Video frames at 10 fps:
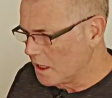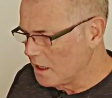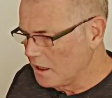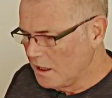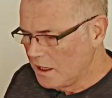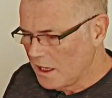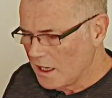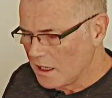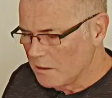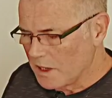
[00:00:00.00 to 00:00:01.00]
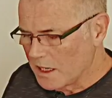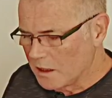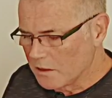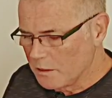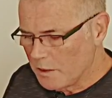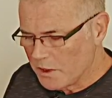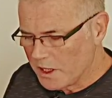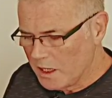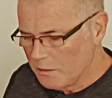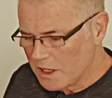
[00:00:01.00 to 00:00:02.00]
here, and I'm going to be
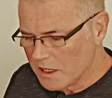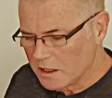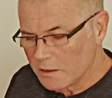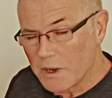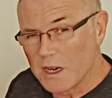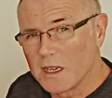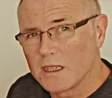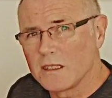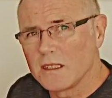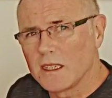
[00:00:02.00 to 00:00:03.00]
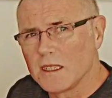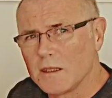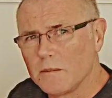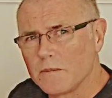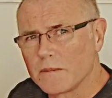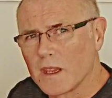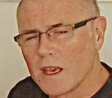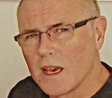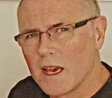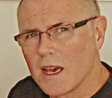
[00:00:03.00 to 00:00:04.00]
bringing my Inspire
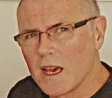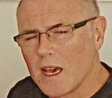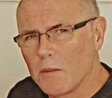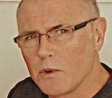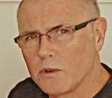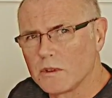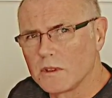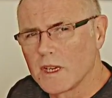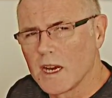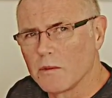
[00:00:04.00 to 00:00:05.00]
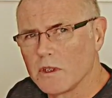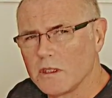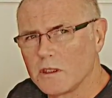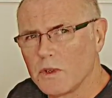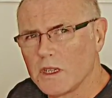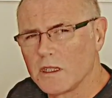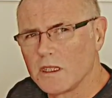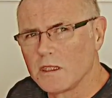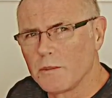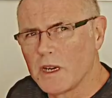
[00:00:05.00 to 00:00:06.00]
airborne camera as well, the
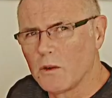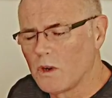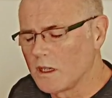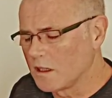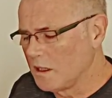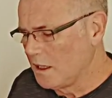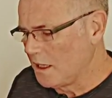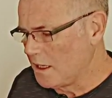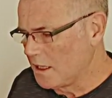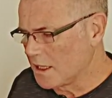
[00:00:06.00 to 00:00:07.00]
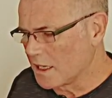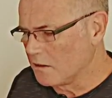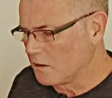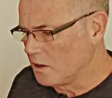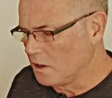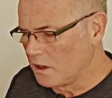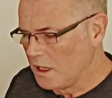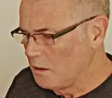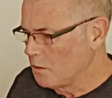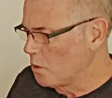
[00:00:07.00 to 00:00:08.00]
Inspire 1, in a second or two.
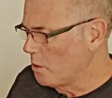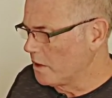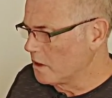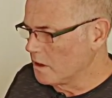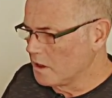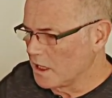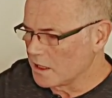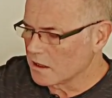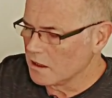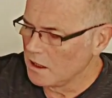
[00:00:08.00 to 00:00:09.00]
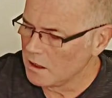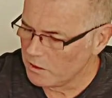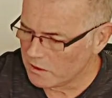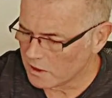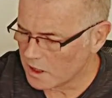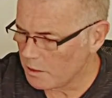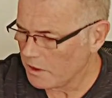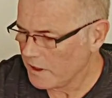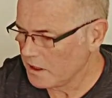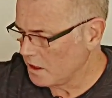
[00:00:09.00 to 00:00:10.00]
But what we've got on the desk, we've got a couple
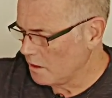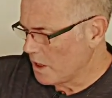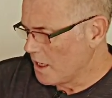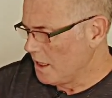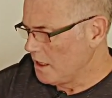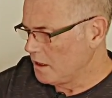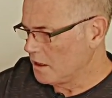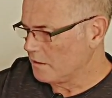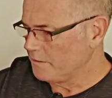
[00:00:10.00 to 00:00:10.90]
of HDMI leads,